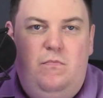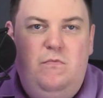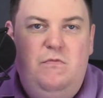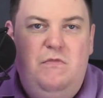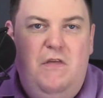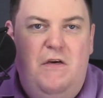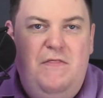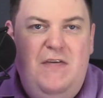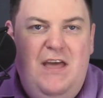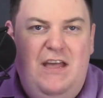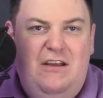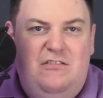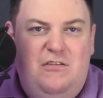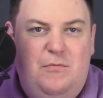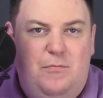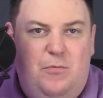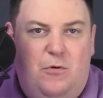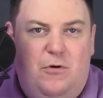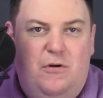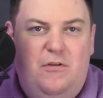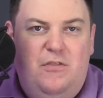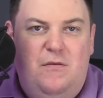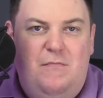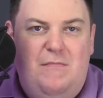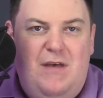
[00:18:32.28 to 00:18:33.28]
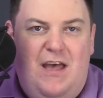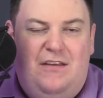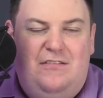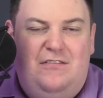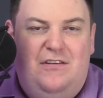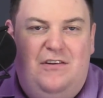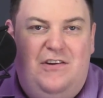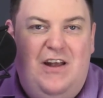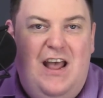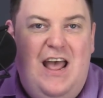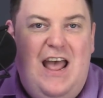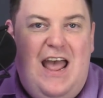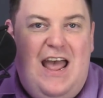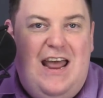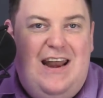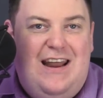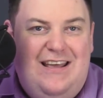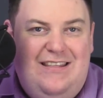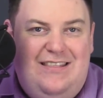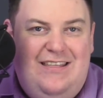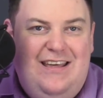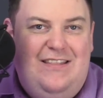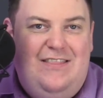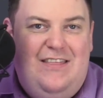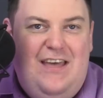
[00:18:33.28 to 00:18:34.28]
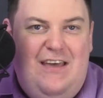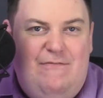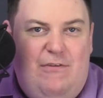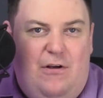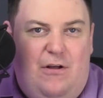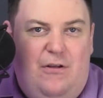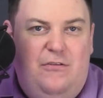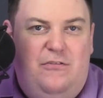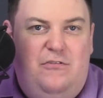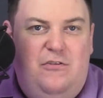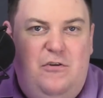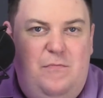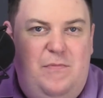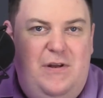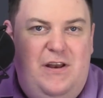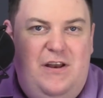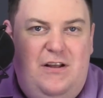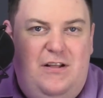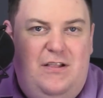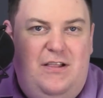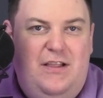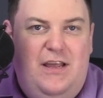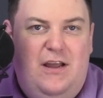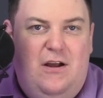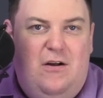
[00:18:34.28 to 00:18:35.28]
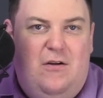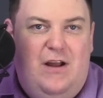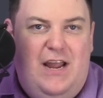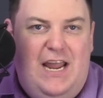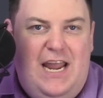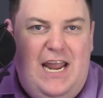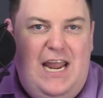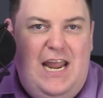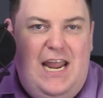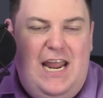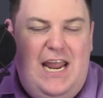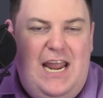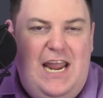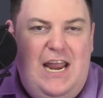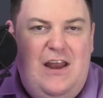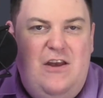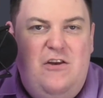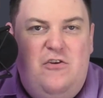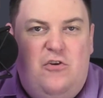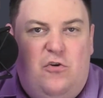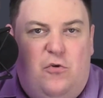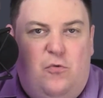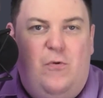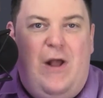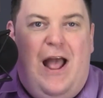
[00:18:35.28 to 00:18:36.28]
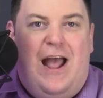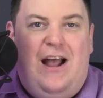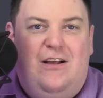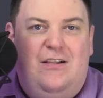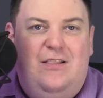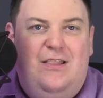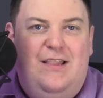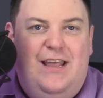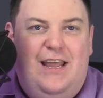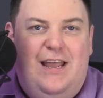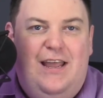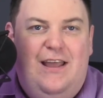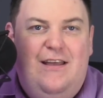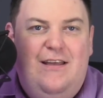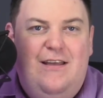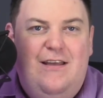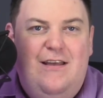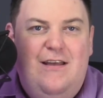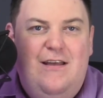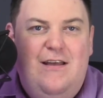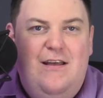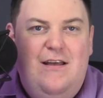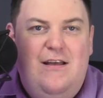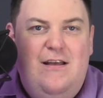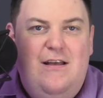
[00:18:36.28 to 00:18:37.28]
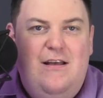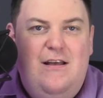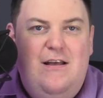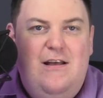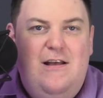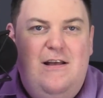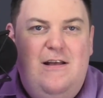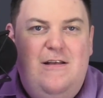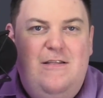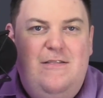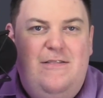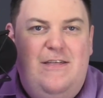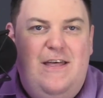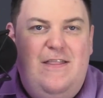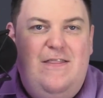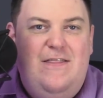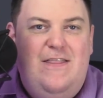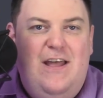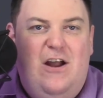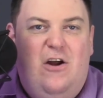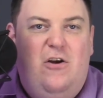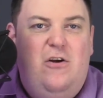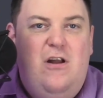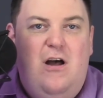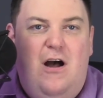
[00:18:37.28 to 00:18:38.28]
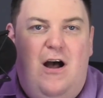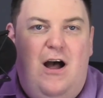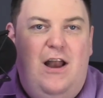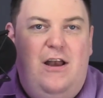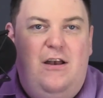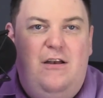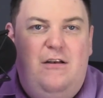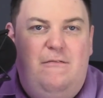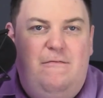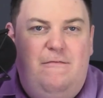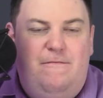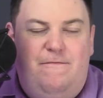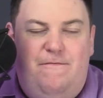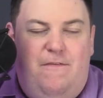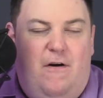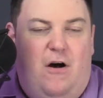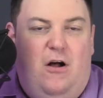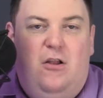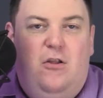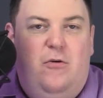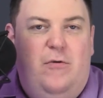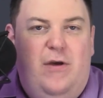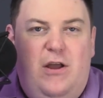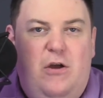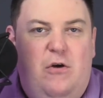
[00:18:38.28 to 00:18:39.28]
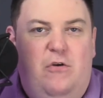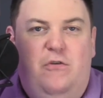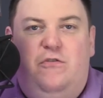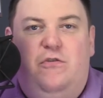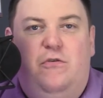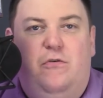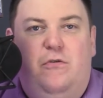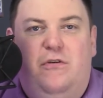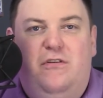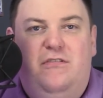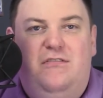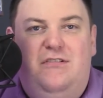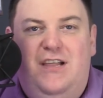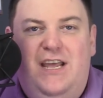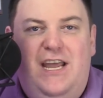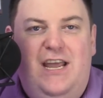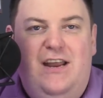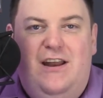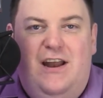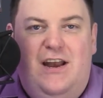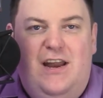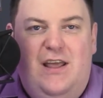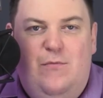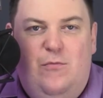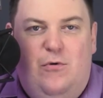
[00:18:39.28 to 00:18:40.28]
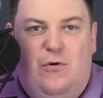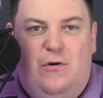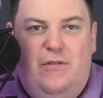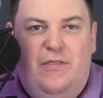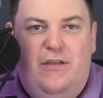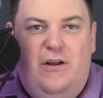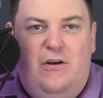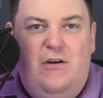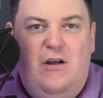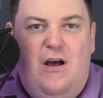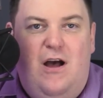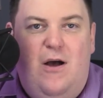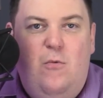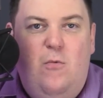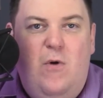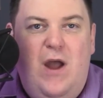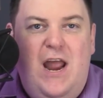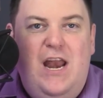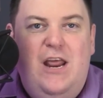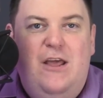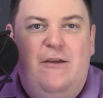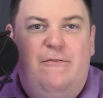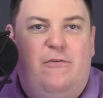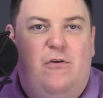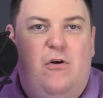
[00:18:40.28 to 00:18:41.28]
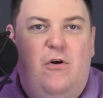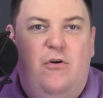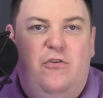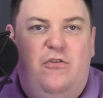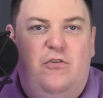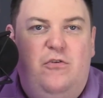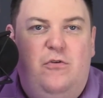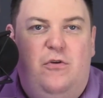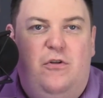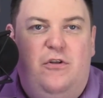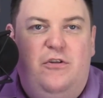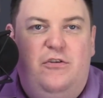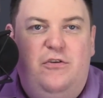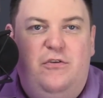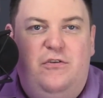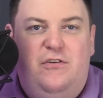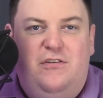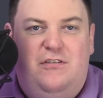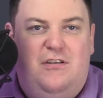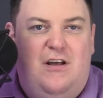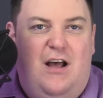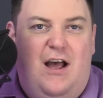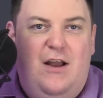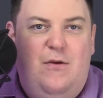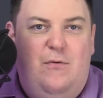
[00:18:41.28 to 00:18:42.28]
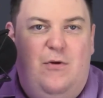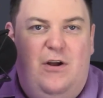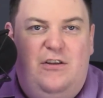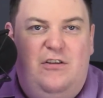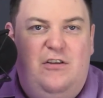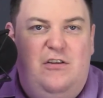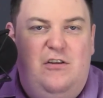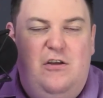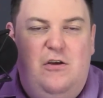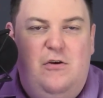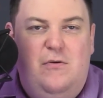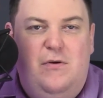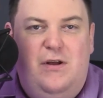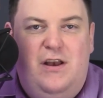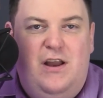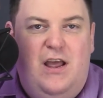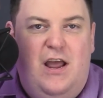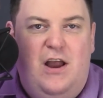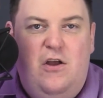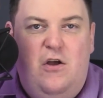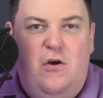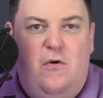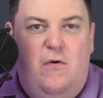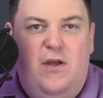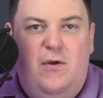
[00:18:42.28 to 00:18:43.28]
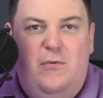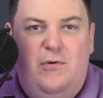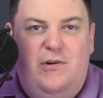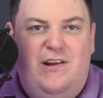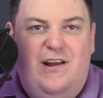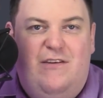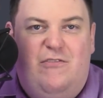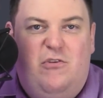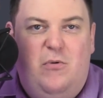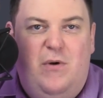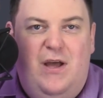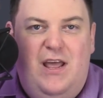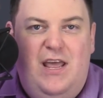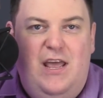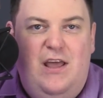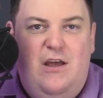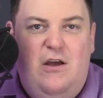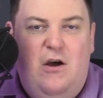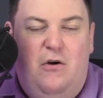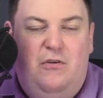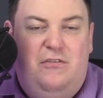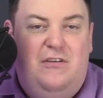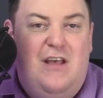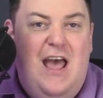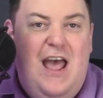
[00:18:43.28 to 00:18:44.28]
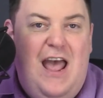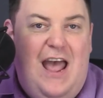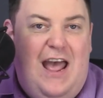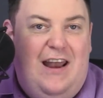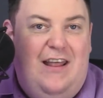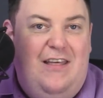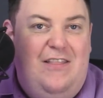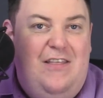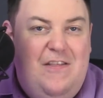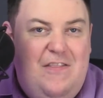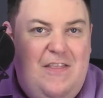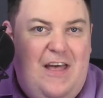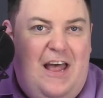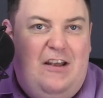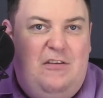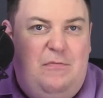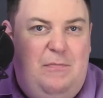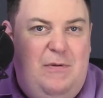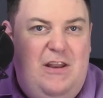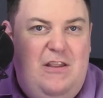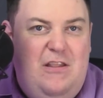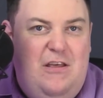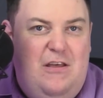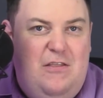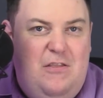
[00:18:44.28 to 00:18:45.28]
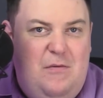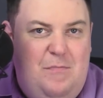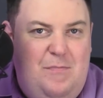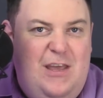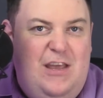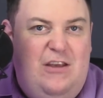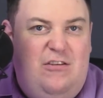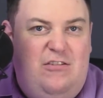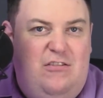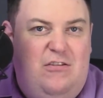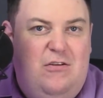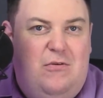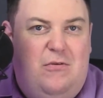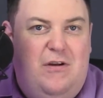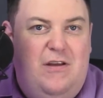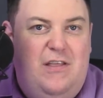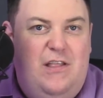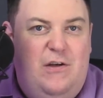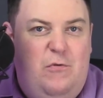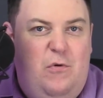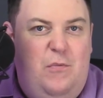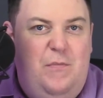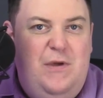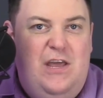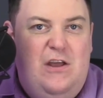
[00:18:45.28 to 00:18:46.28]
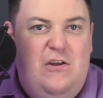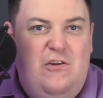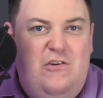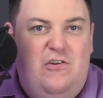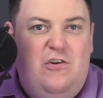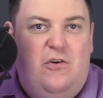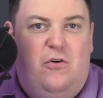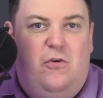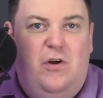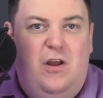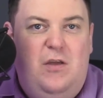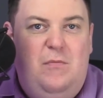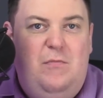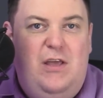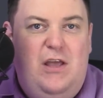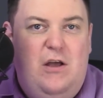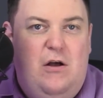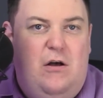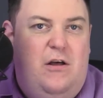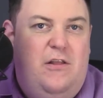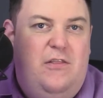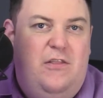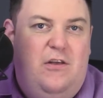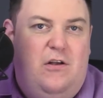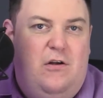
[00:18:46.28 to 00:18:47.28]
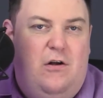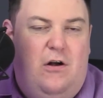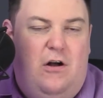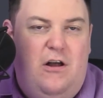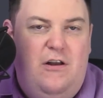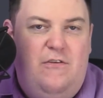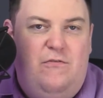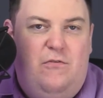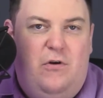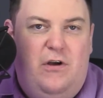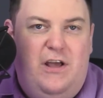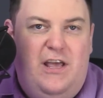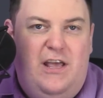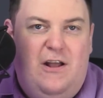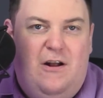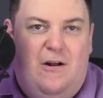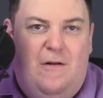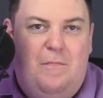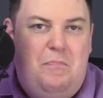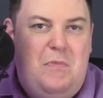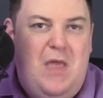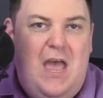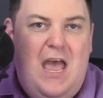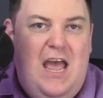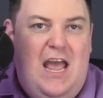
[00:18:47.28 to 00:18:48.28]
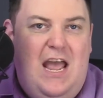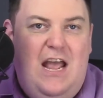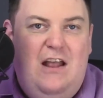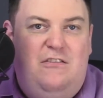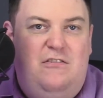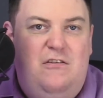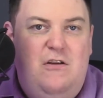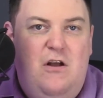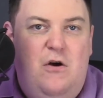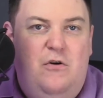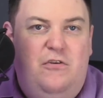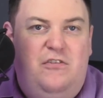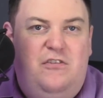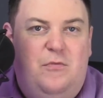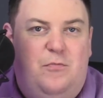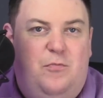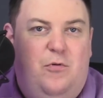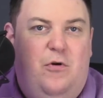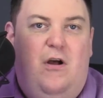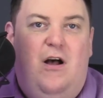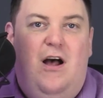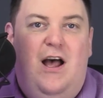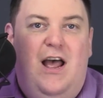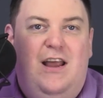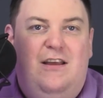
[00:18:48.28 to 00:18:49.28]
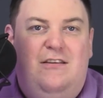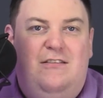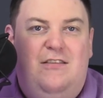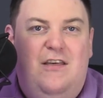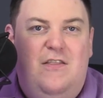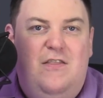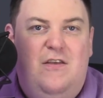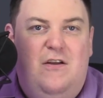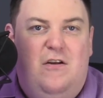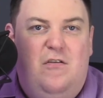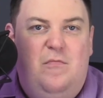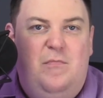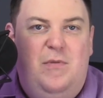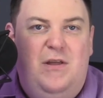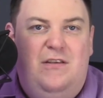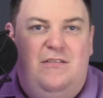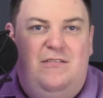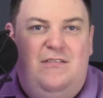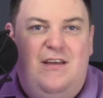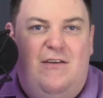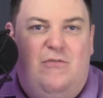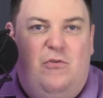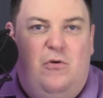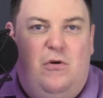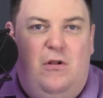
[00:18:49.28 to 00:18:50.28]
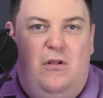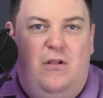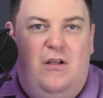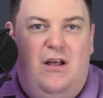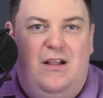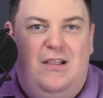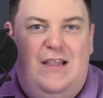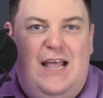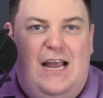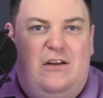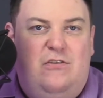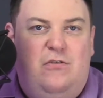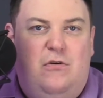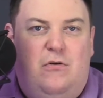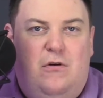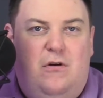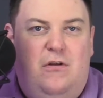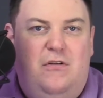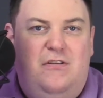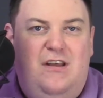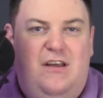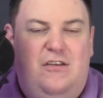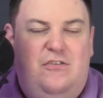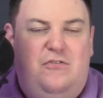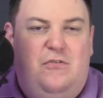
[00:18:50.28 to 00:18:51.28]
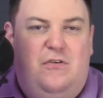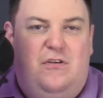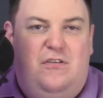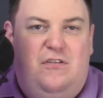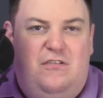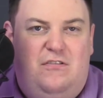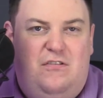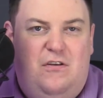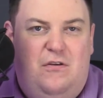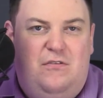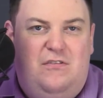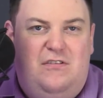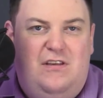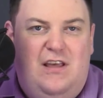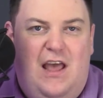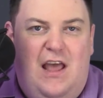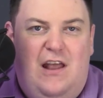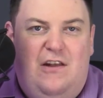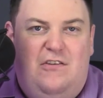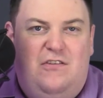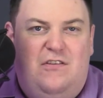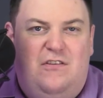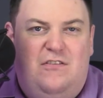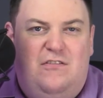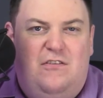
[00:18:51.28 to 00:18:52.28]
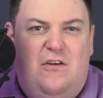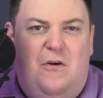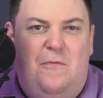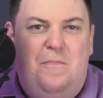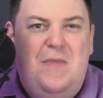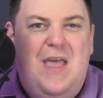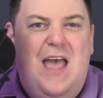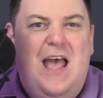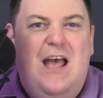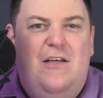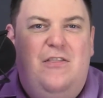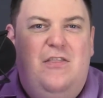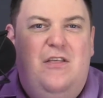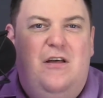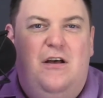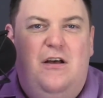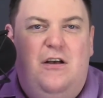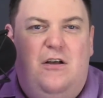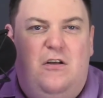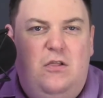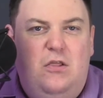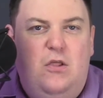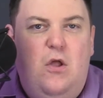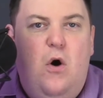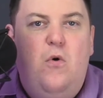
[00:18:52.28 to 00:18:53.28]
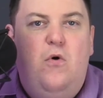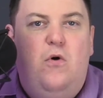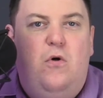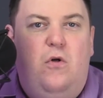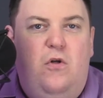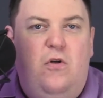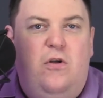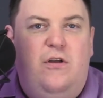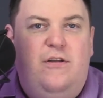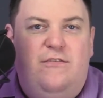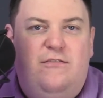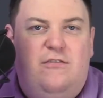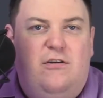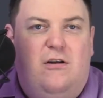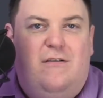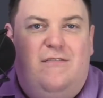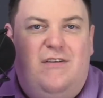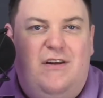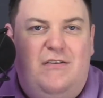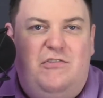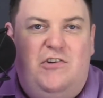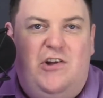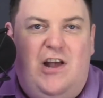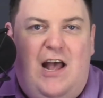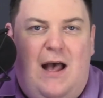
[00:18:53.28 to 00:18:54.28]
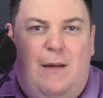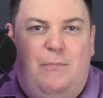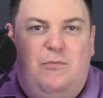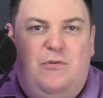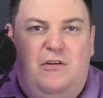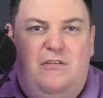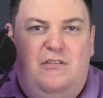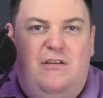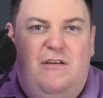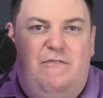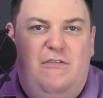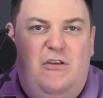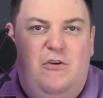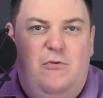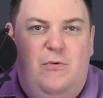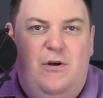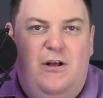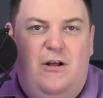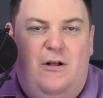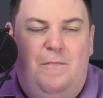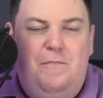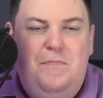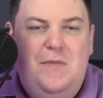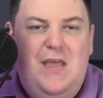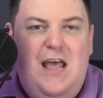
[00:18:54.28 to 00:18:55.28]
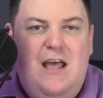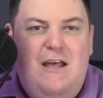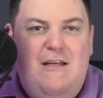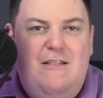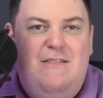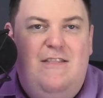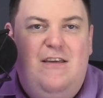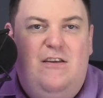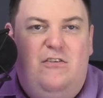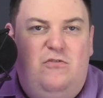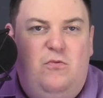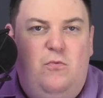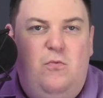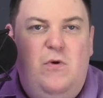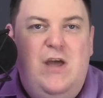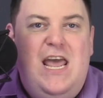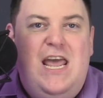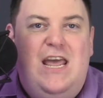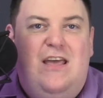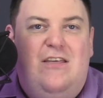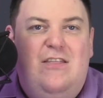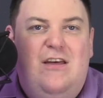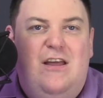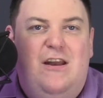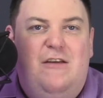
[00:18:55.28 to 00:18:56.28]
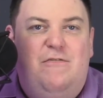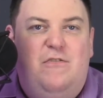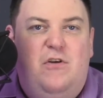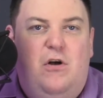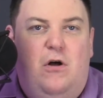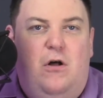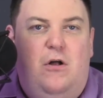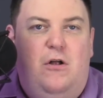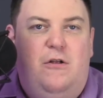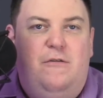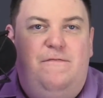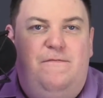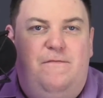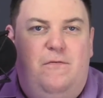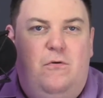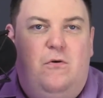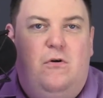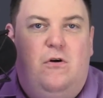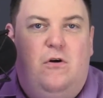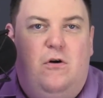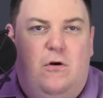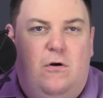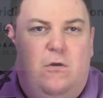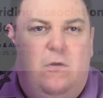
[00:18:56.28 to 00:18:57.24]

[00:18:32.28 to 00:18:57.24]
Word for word: that they support the message. And I think they've also been clear indirectly that they're not following O'Toole's lead anymore. They're not waiting for O'Toole to decide what to do and going whichever way he goes. And I think that's been the big story that will be enduring beyond the convoy here. It's no surprise that there have been several electoral district associations, so the local conservative chapters, if you will, this week that have called for